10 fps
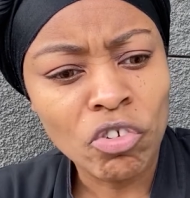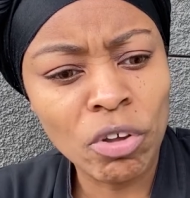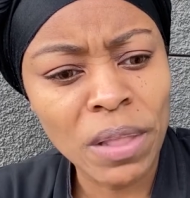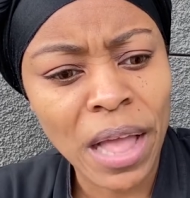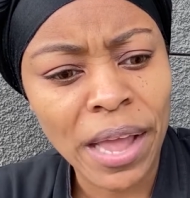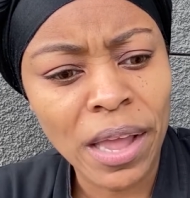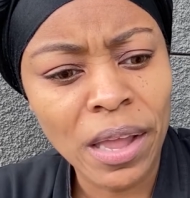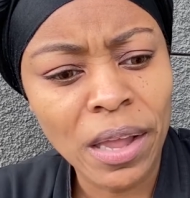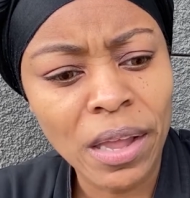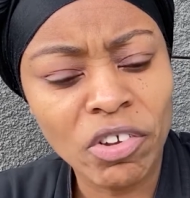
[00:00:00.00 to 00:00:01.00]
like,
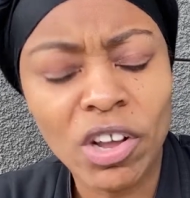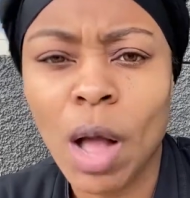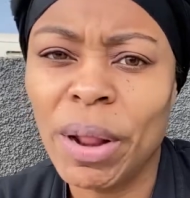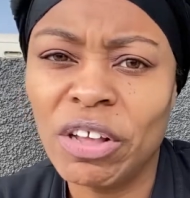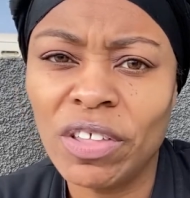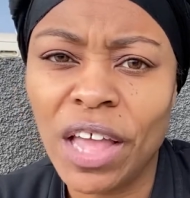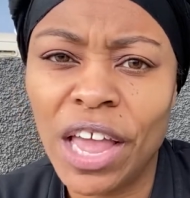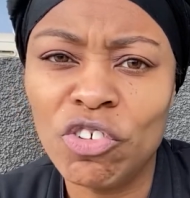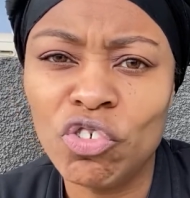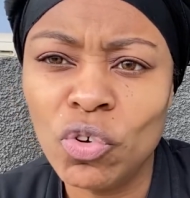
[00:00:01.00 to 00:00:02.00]
she called me and she said,
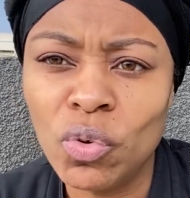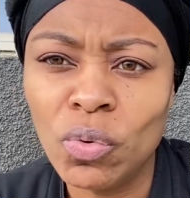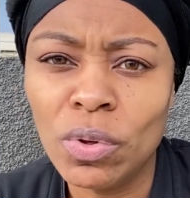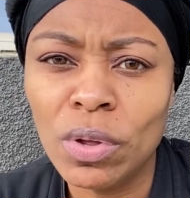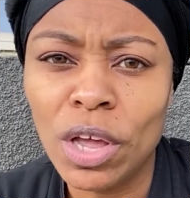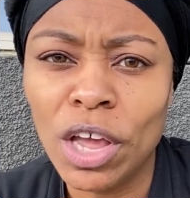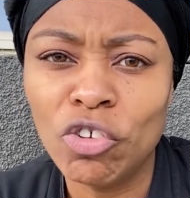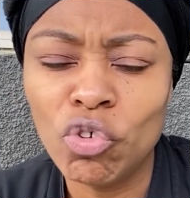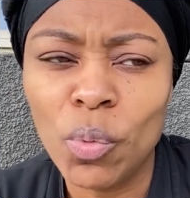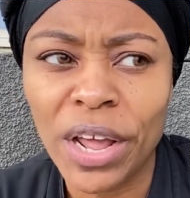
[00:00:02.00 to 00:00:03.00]
is you
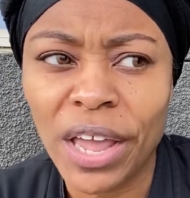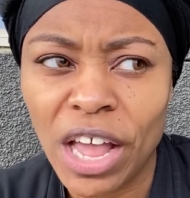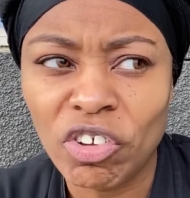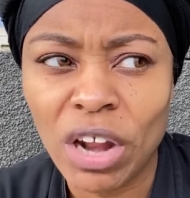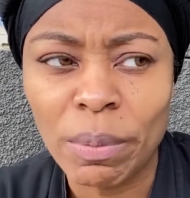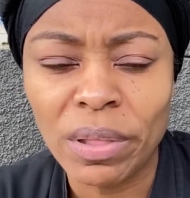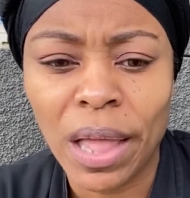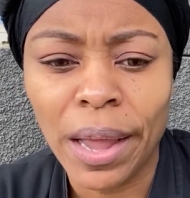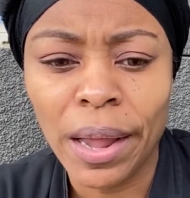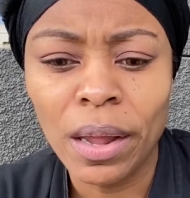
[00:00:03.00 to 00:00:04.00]
in the kitchen? I was
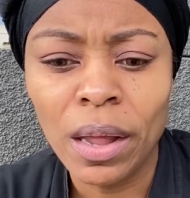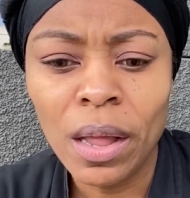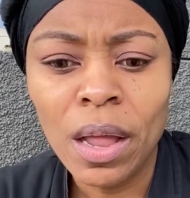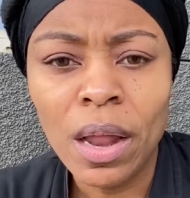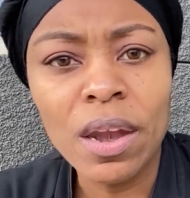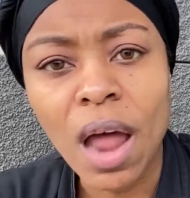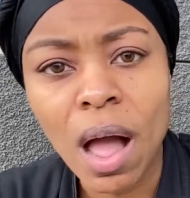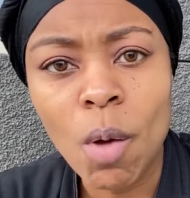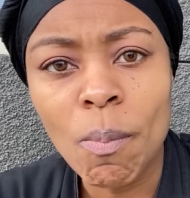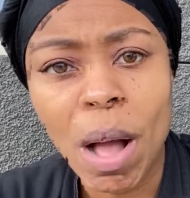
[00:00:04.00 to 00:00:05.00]
like,
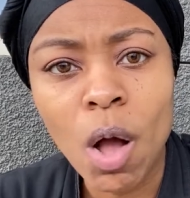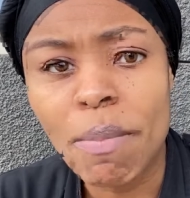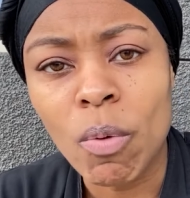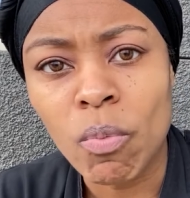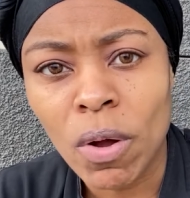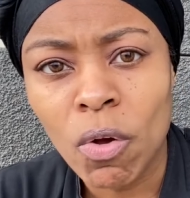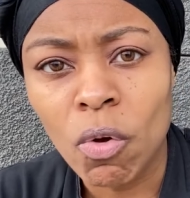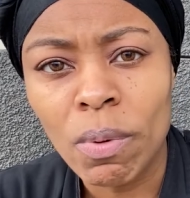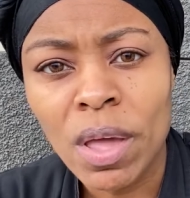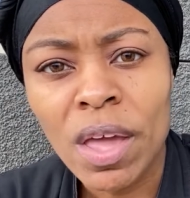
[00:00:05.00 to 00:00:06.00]
no, mom, in my
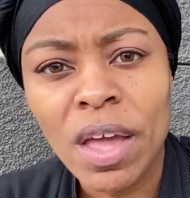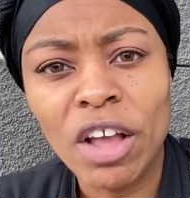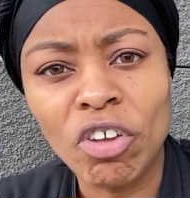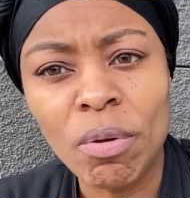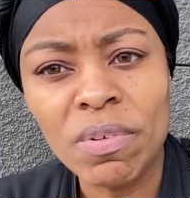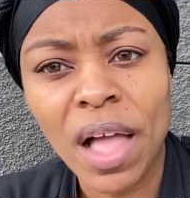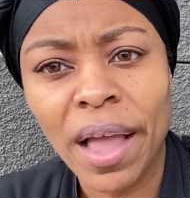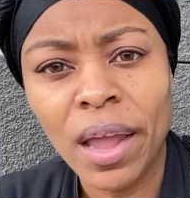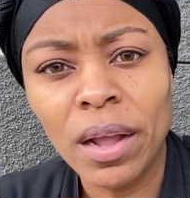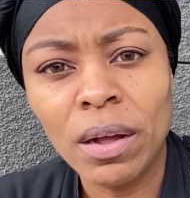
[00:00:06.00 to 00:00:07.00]
room. And she was
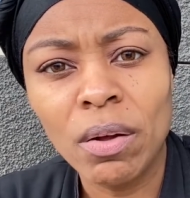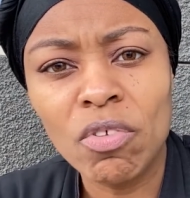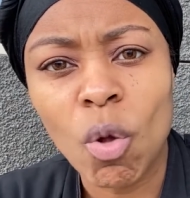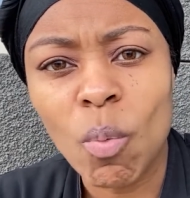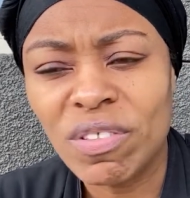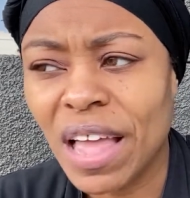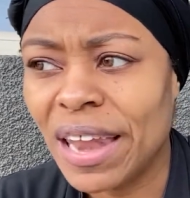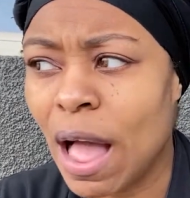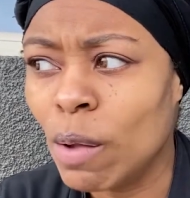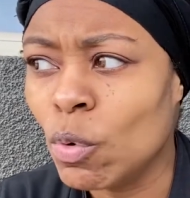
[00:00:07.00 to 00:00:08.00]
like, so what's that
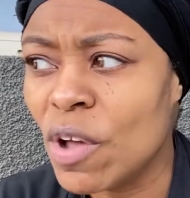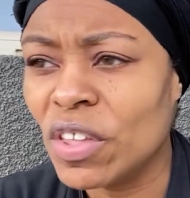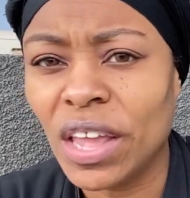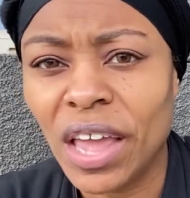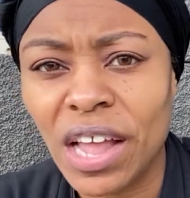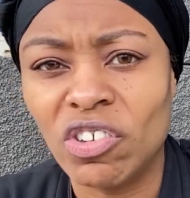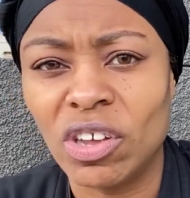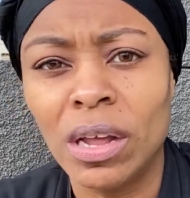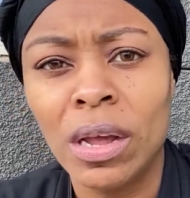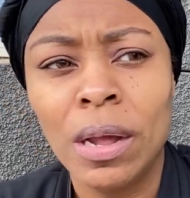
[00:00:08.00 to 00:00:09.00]
loud noise in the kitchen?
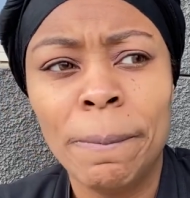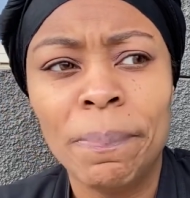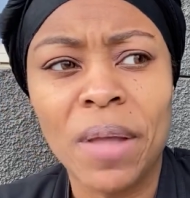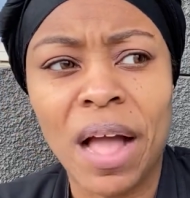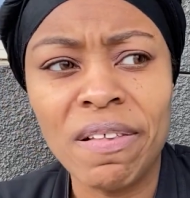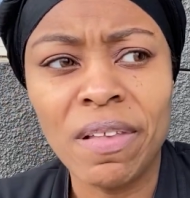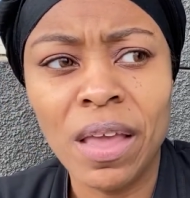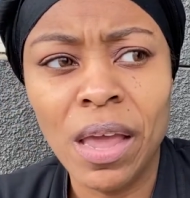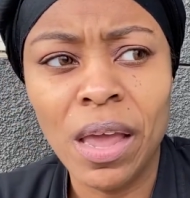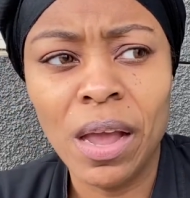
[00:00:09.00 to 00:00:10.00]
I
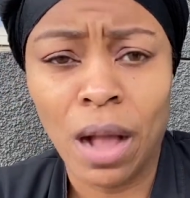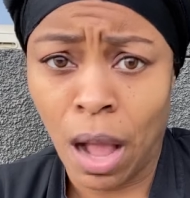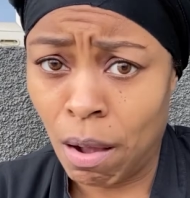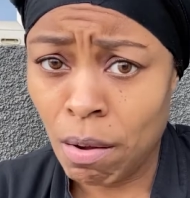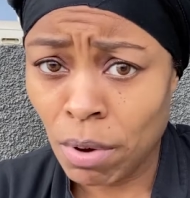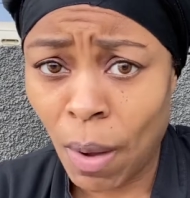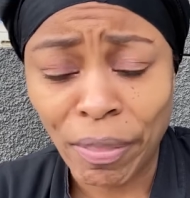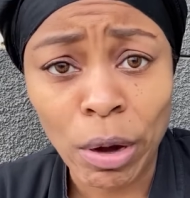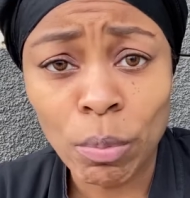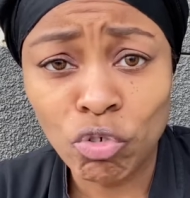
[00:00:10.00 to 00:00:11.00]
said, I don't know. I
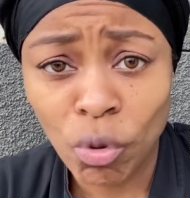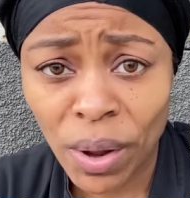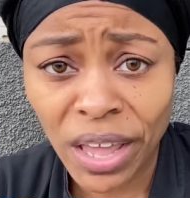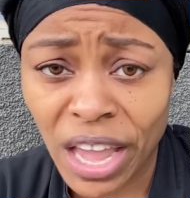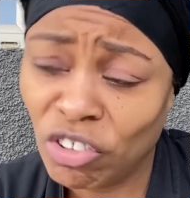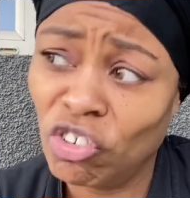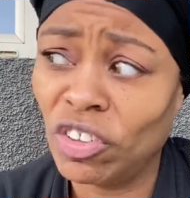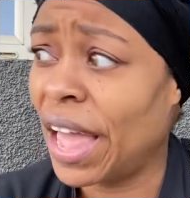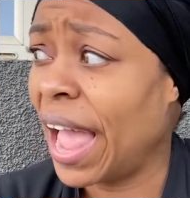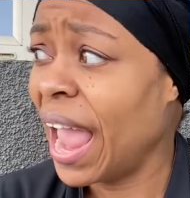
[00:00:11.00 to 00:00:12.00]
thought it was you in the kitchen. She
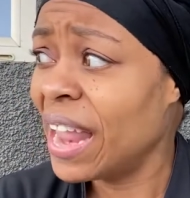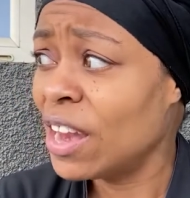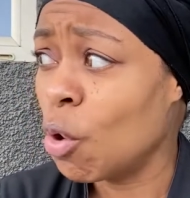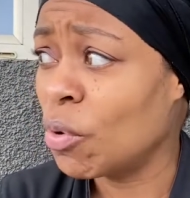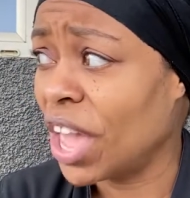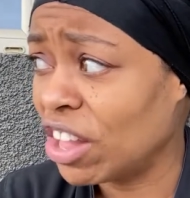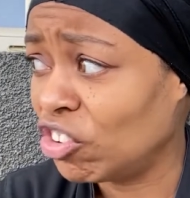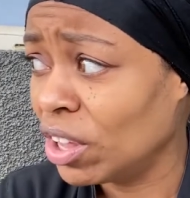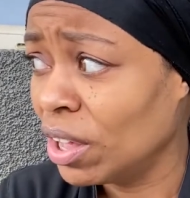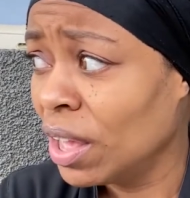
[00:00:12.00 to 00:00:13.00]
said, I ain't no
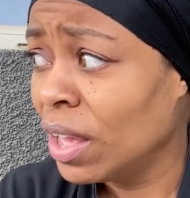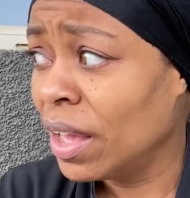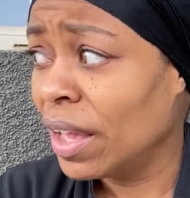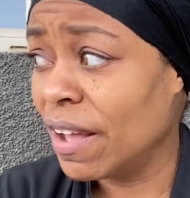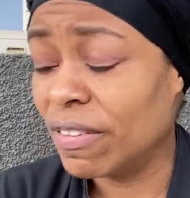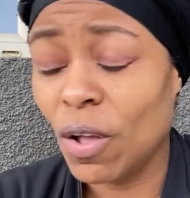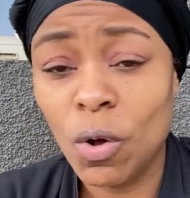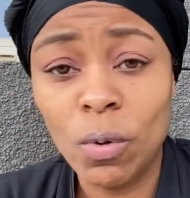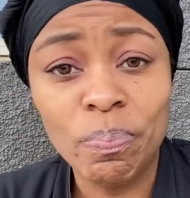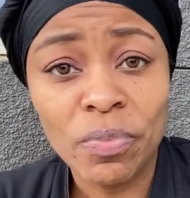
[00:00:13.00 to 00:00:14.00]
kitchen. And
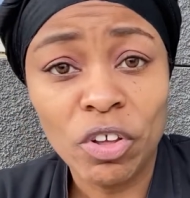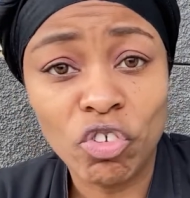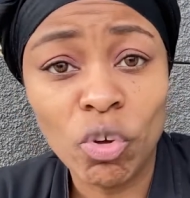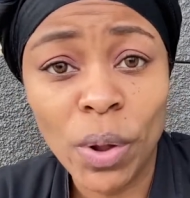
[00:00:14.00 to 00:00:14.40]
so she went